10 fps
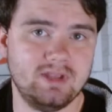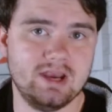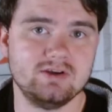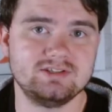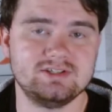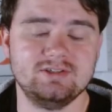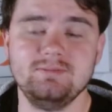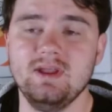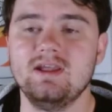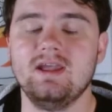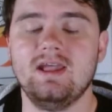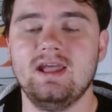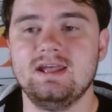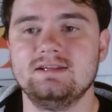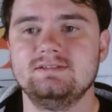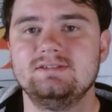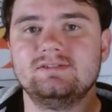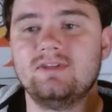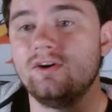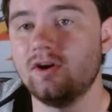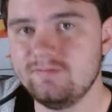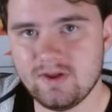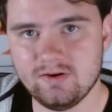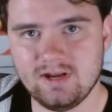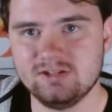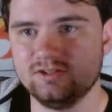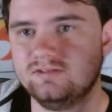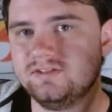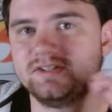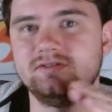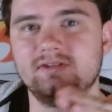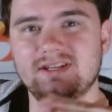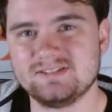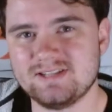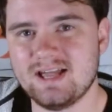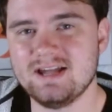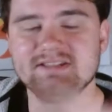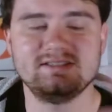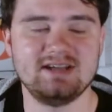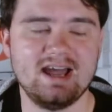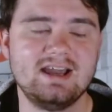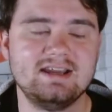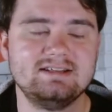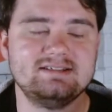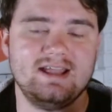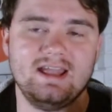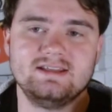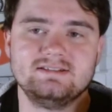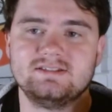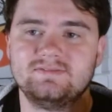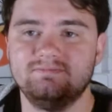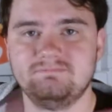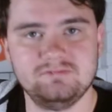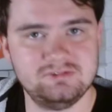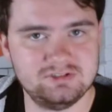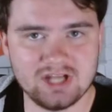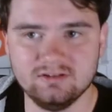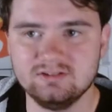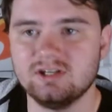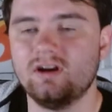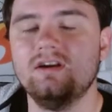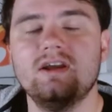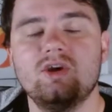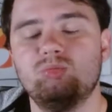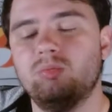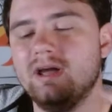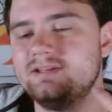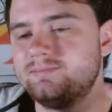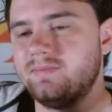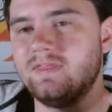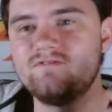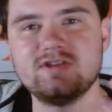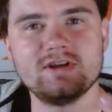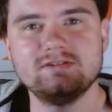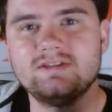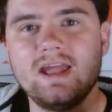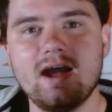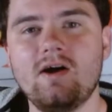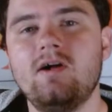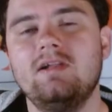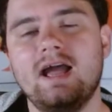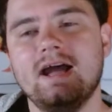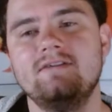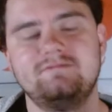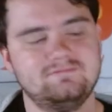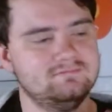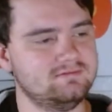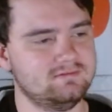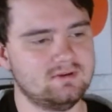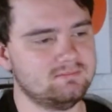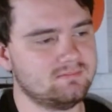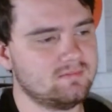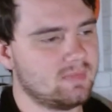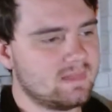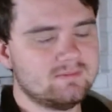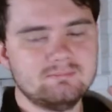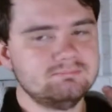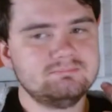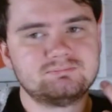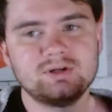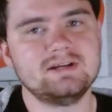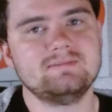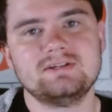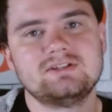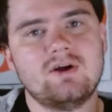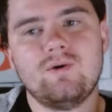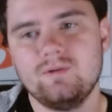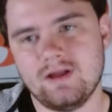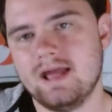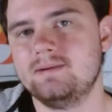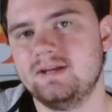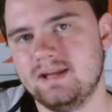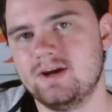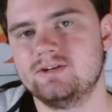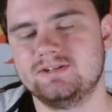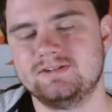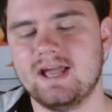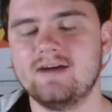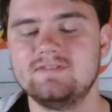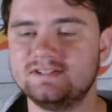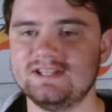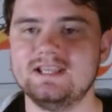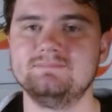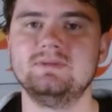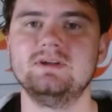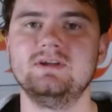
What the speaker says: character, and there are variations to like size and height and gender, but they all have, pretty much all anime characters have the same